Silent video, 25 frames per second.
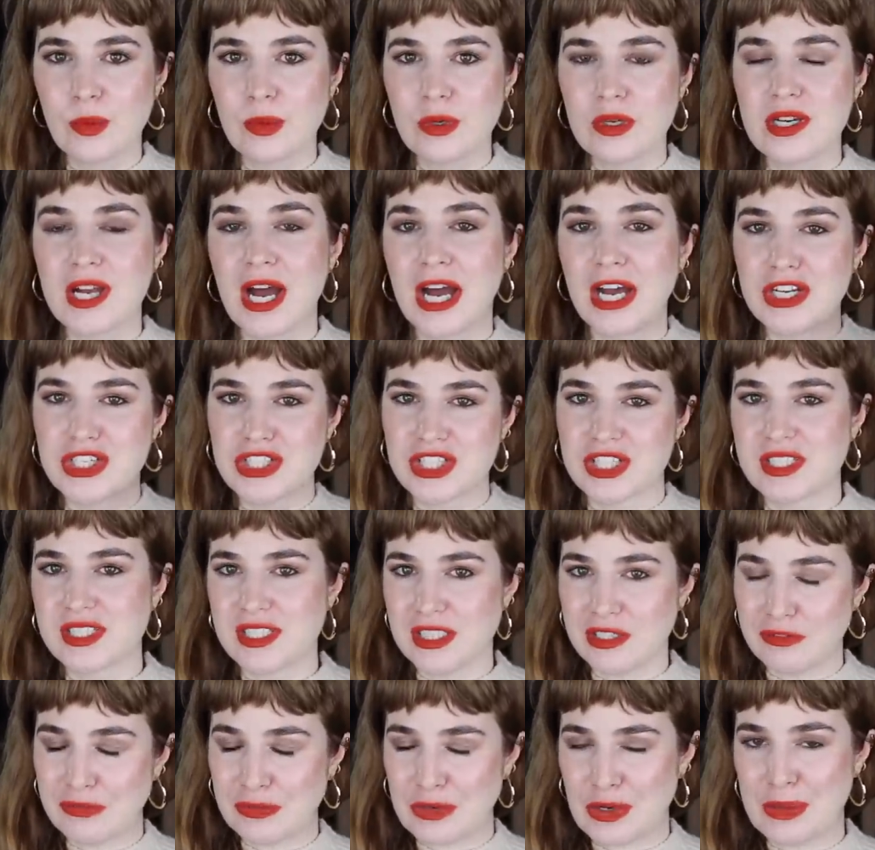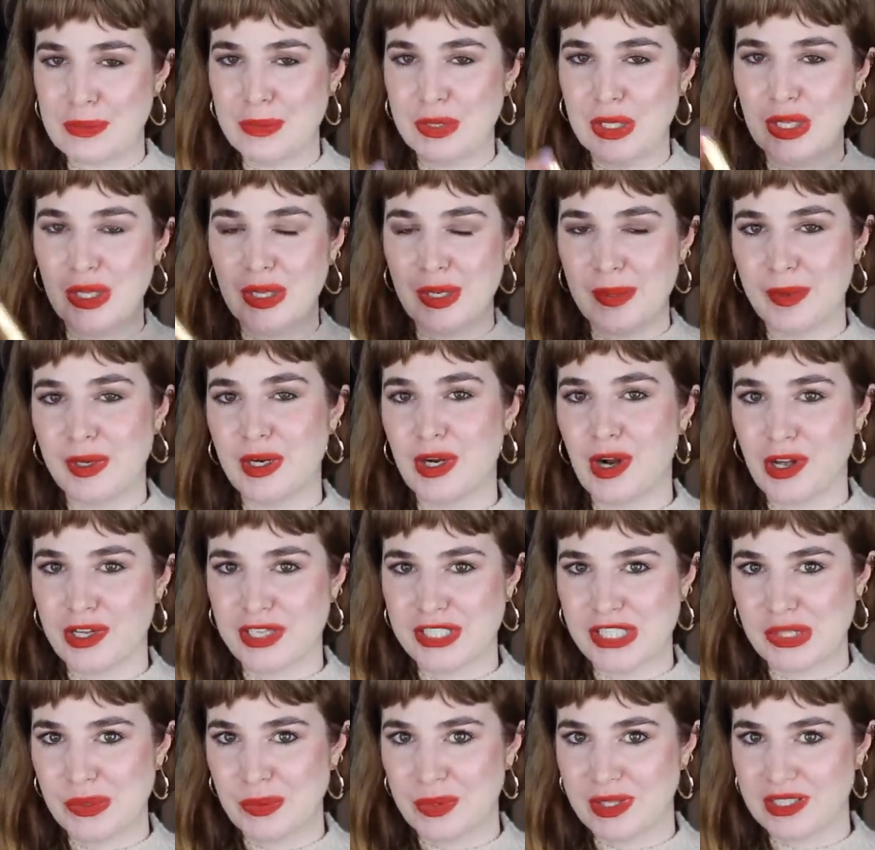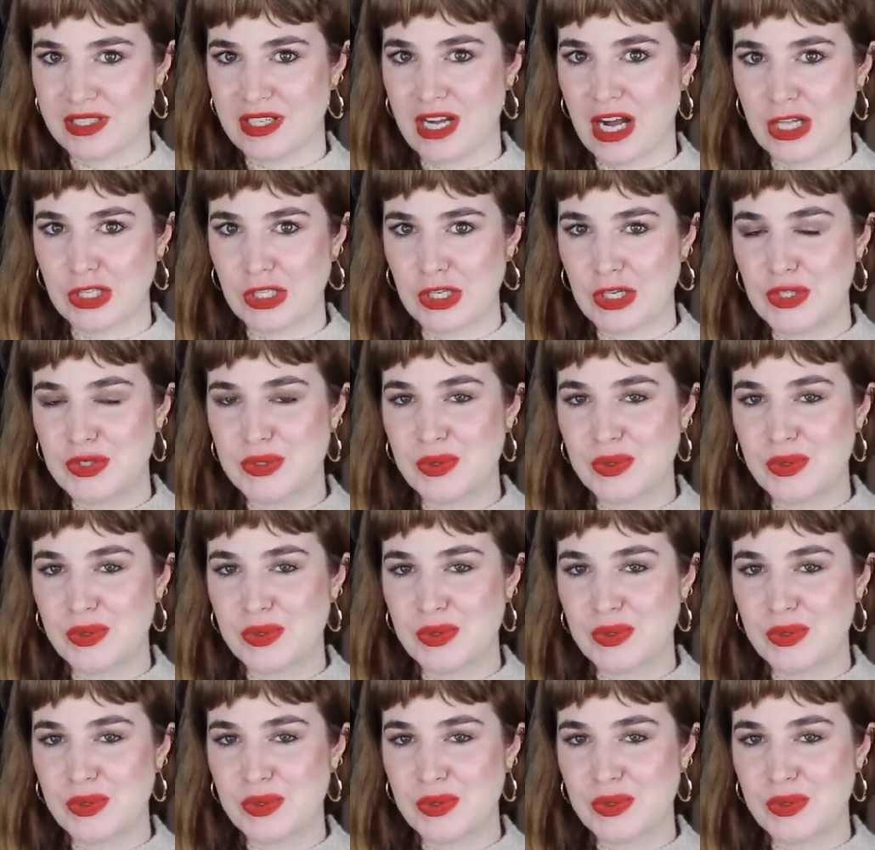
not just in formula, but also in color.